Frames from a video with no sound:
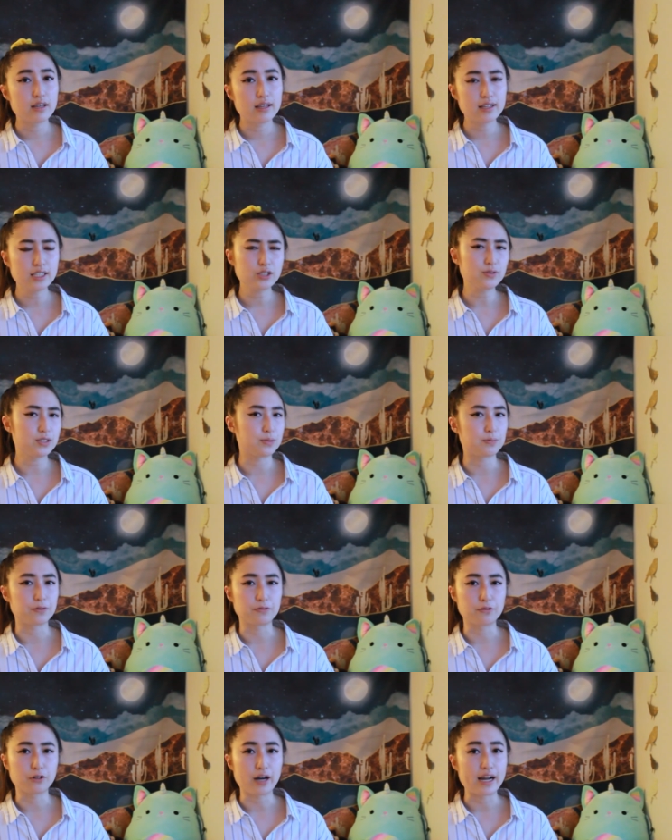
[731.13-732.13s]
And this was
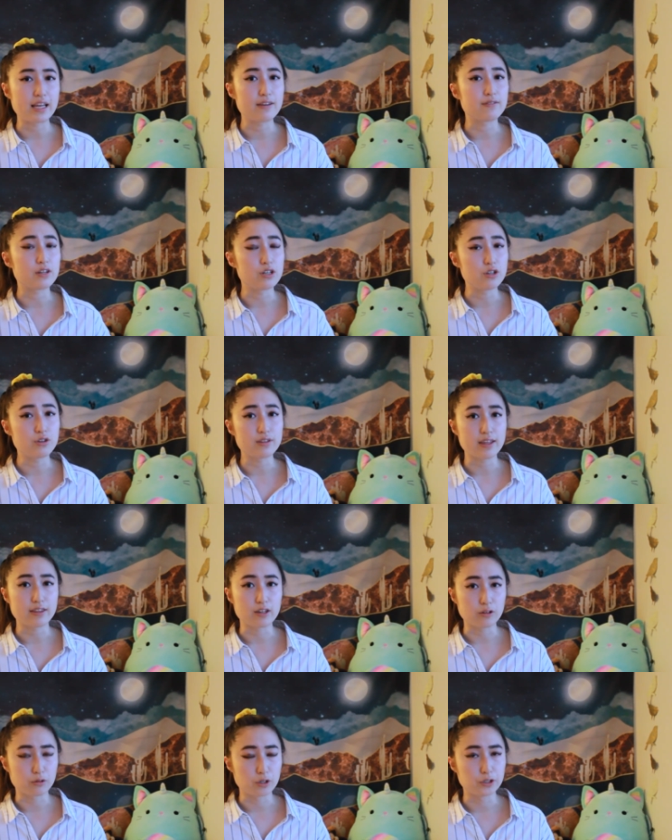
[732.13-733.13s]
before I even knew that
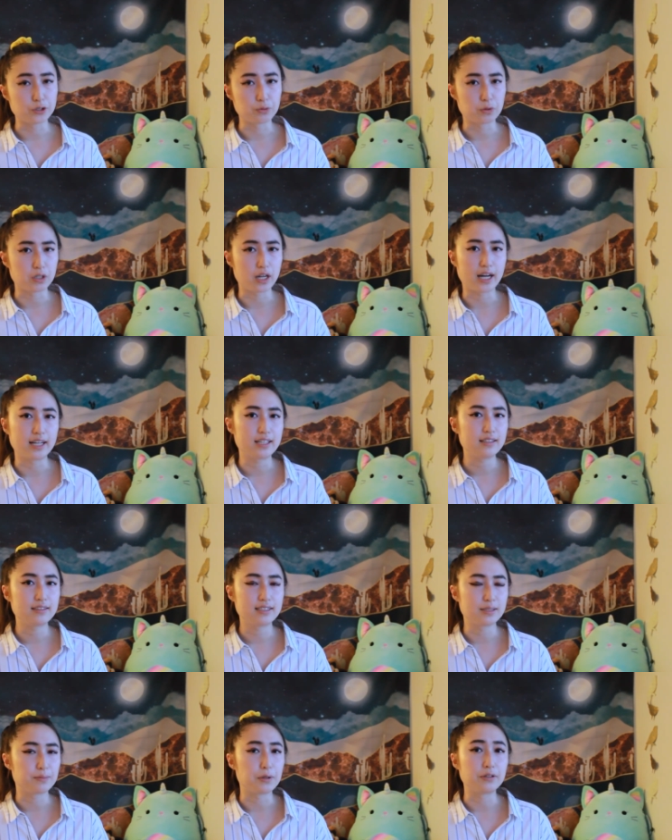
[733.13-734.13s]
the crows were not
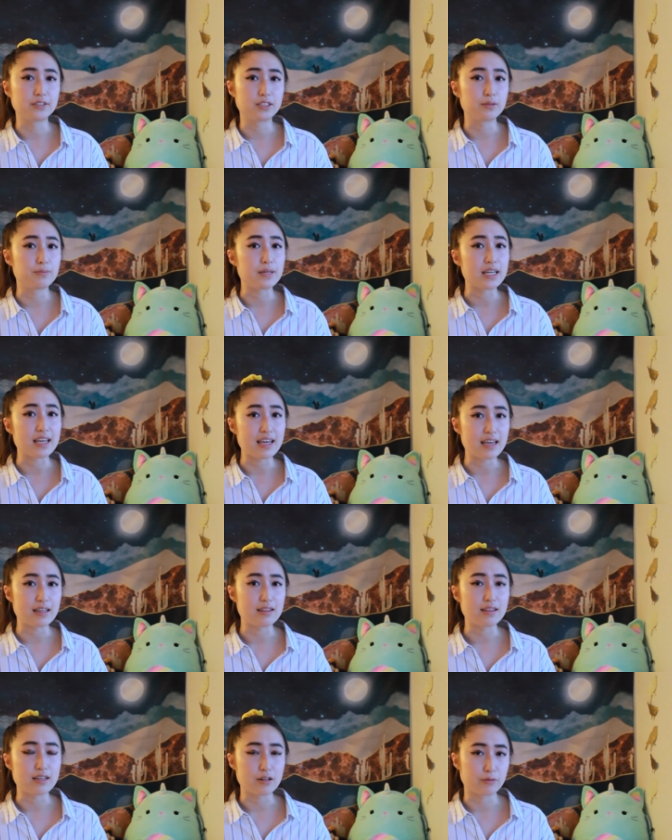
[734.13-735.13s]
supposed to be
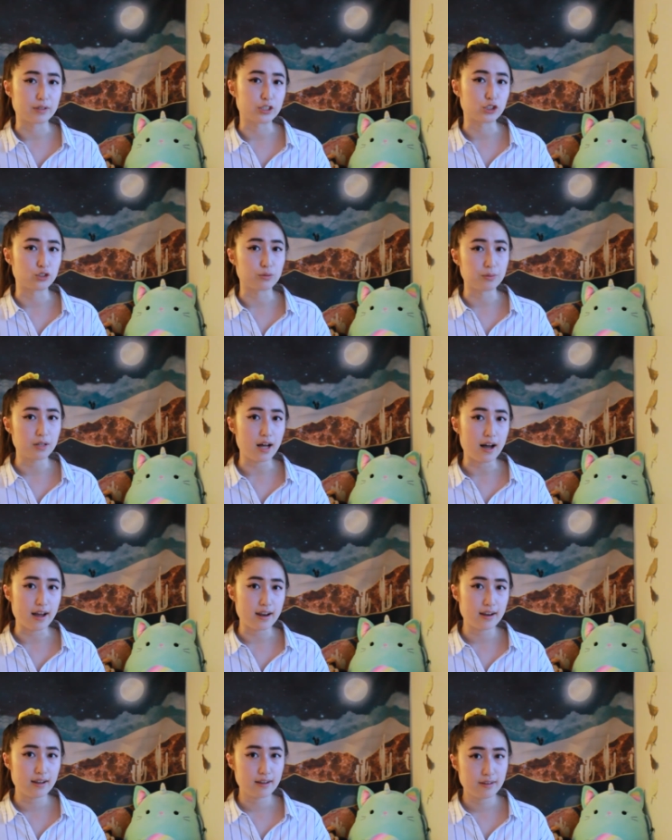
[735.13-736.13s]
in the original
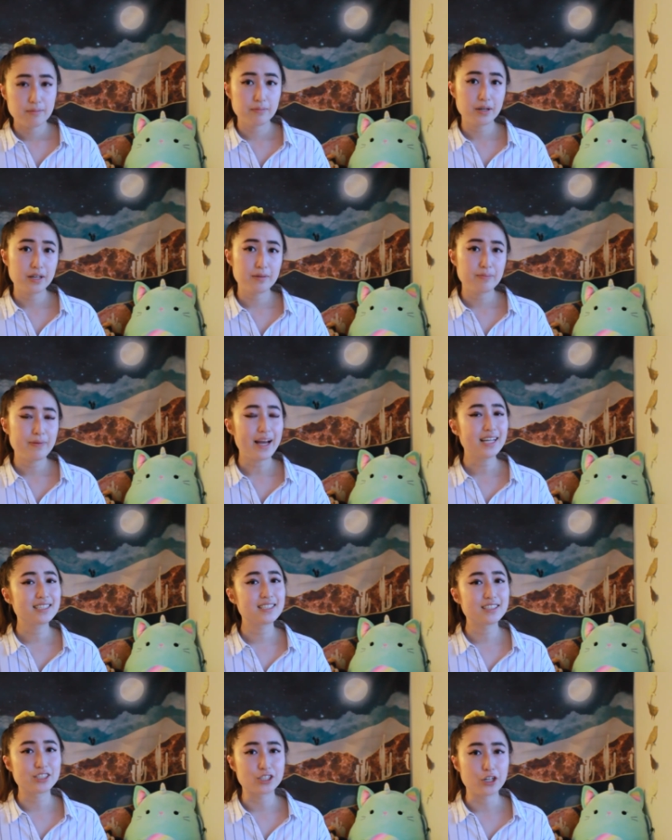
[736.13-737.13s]
plot. But back
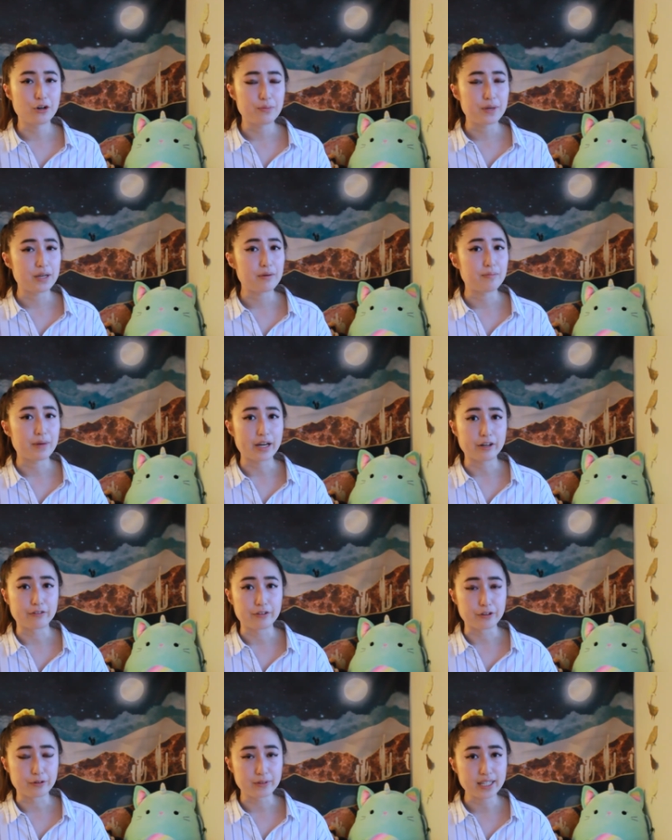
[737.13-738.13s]
to the show being better
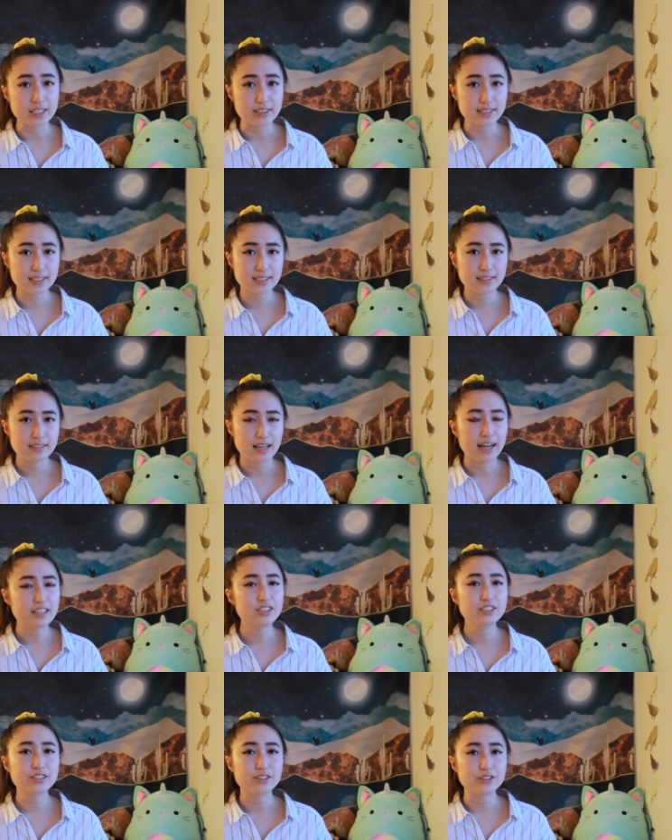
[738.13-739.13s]
for the readers. I
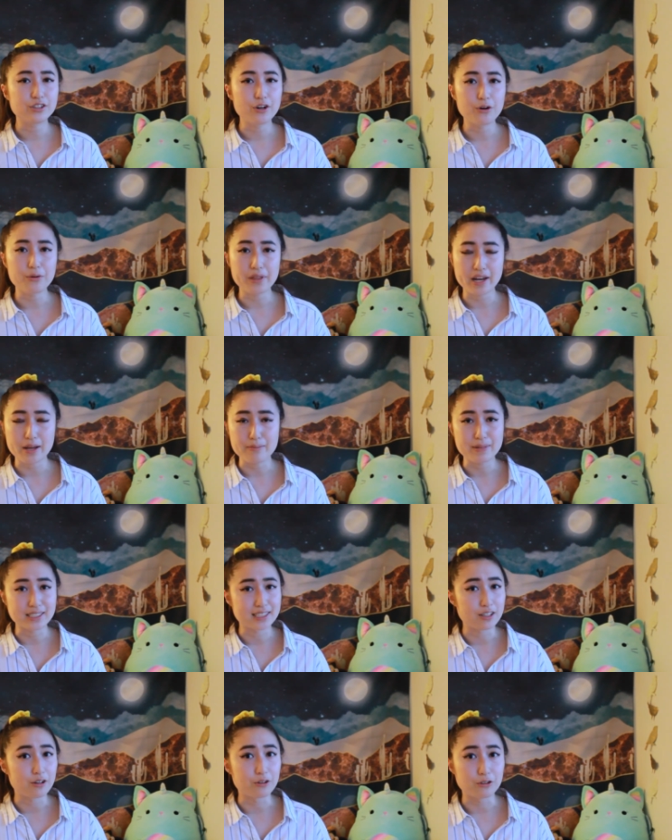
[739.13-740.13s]
just know that I
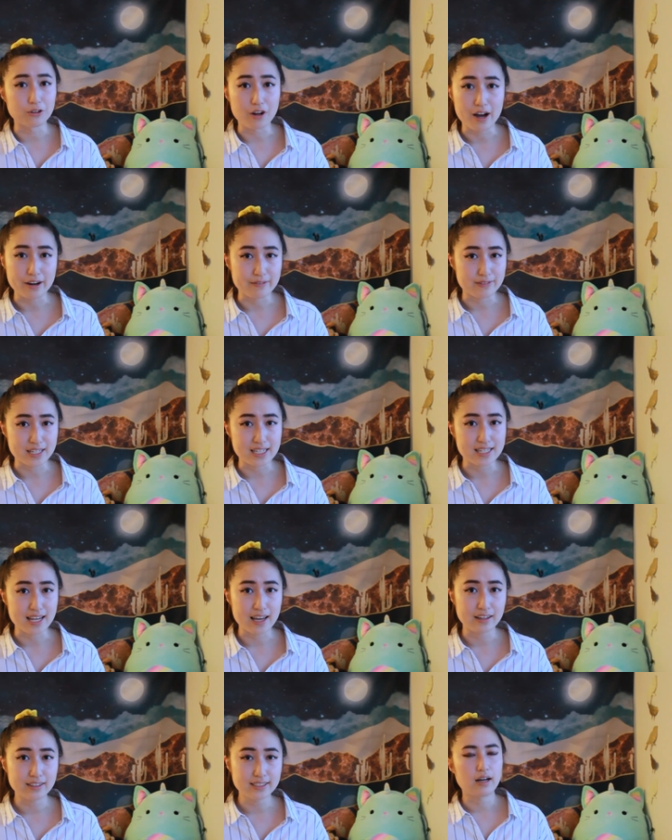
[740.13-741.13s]
missed a lot of
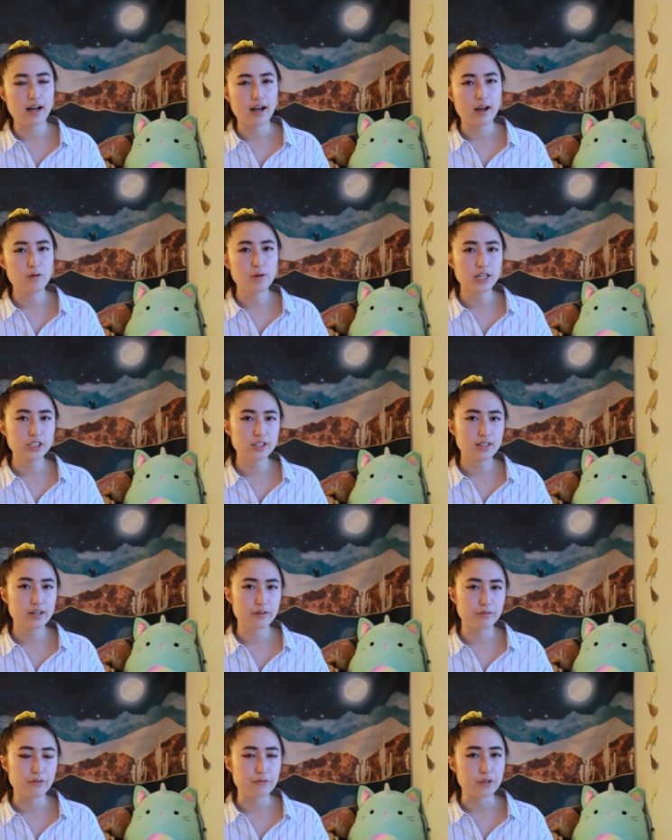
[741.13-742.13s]
details. I watched a
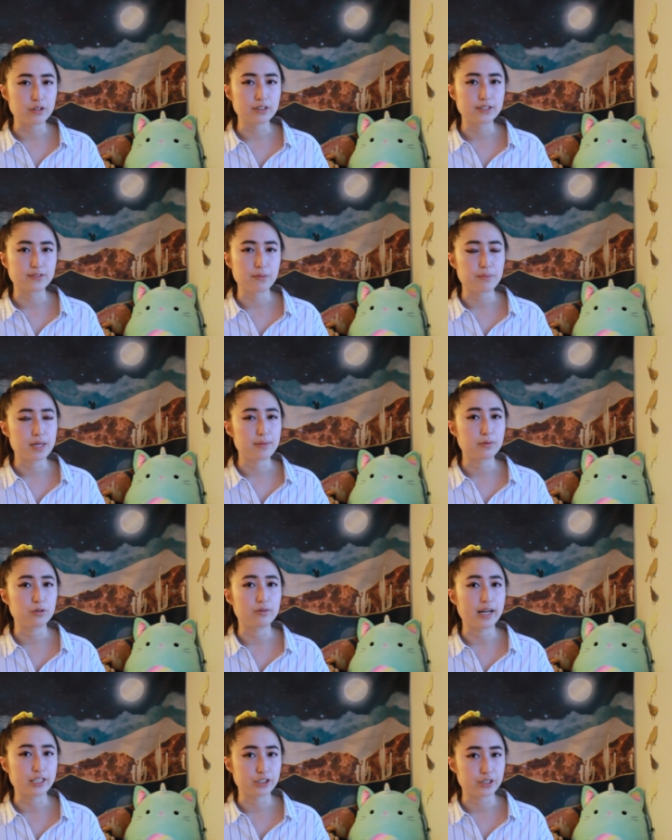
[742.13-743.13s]
lot of reviews from people
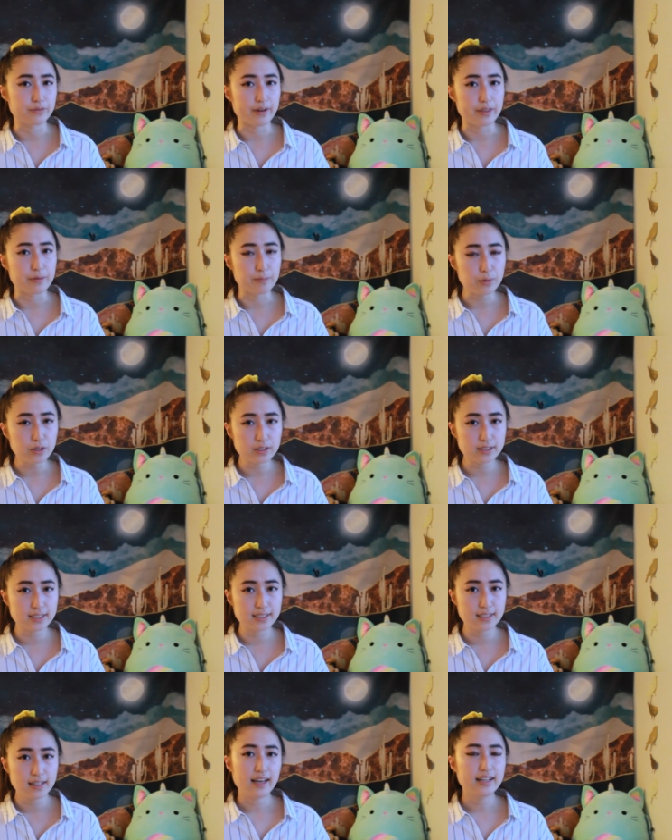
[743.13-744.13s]
who actually read the
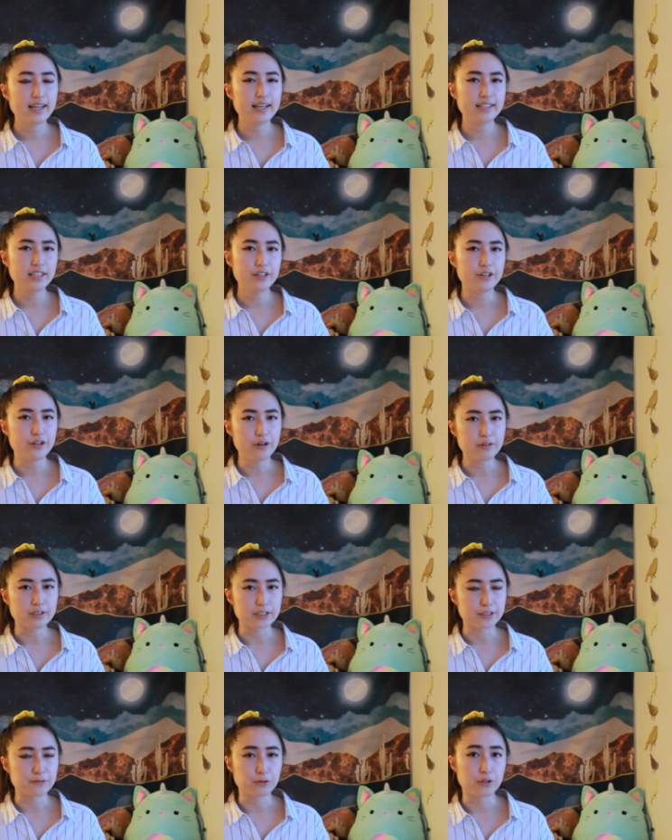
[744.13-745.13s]
books, and I didn't
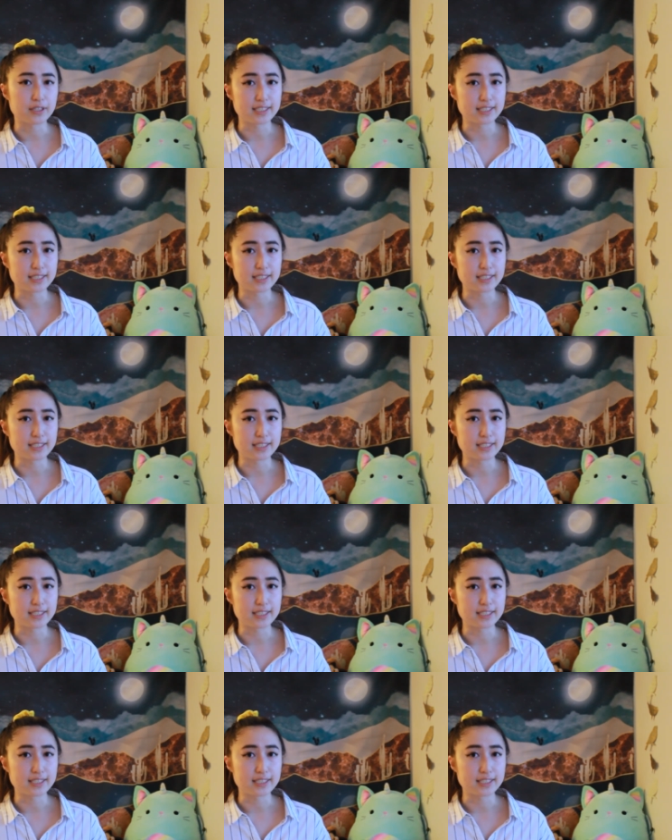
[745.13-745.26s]
notice, for